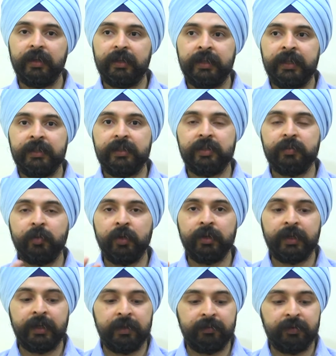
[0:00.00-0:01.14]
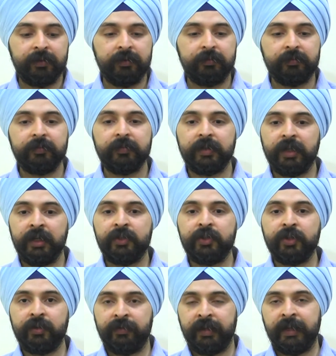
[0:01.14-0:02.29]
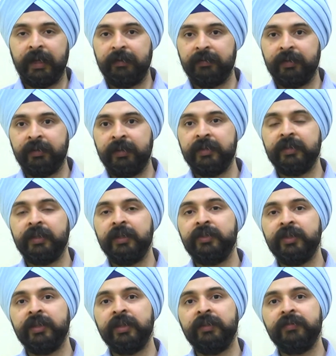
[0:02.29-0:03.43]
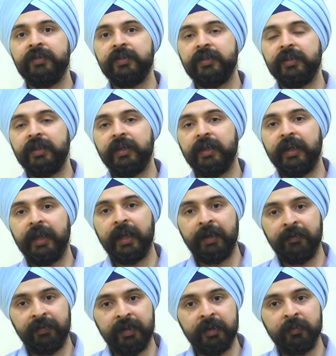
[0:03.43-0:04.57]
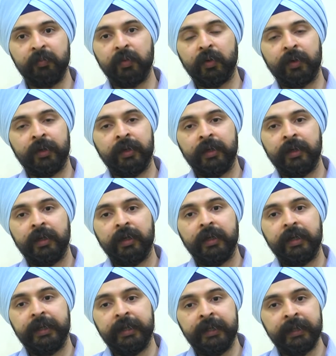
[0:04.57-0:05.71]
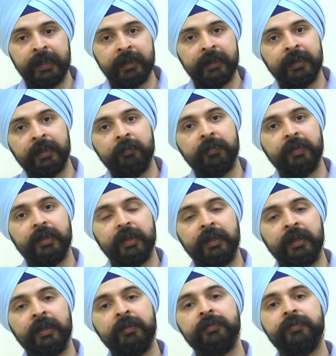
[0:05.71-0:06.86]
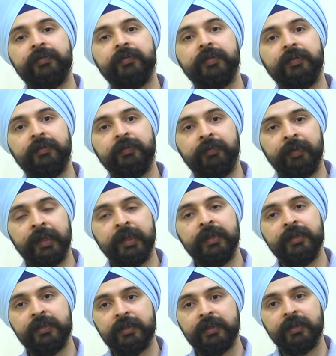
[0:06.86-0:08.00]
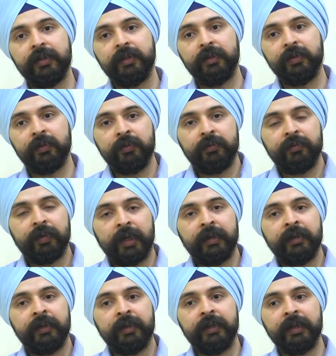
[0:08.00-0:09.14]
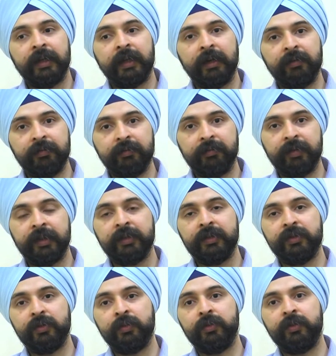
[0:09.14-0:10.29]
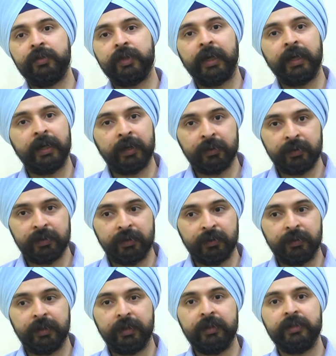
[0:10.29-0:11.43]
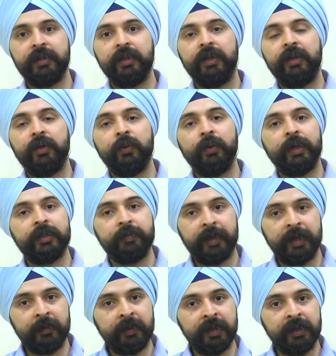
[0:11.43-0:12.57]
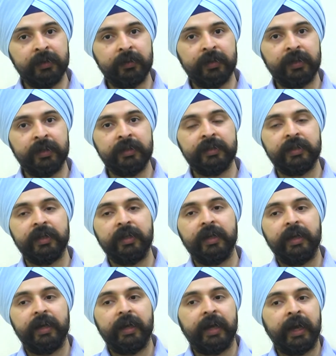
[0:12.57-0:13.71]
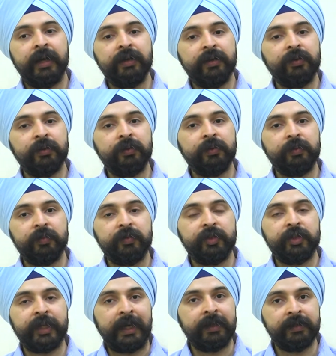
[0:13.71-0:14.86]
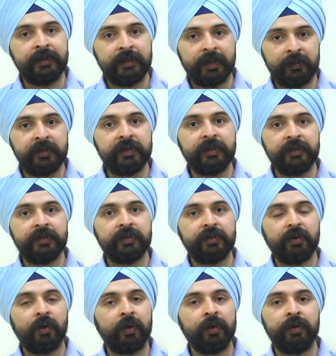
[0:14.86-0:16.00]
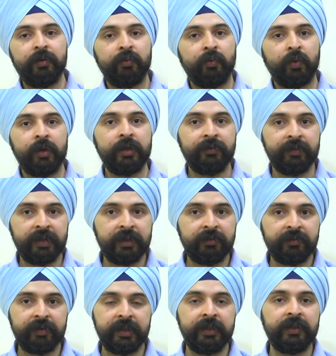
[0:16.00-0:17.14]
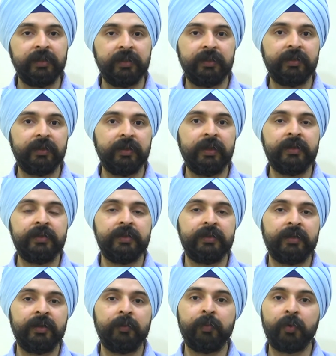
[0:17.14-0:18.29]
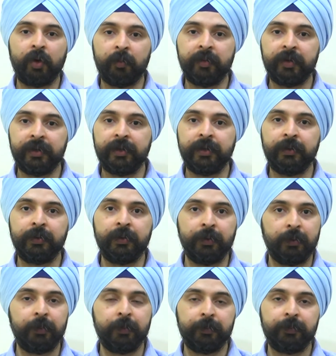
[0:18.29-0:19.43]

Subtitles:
That's a small kind of a culture we have. Now this culture gives every employee in that team enough wings to flutter and enough wings to try out new things, to experiment new things, and to challenge themselves on whatever they feel is an appropriate thing to do.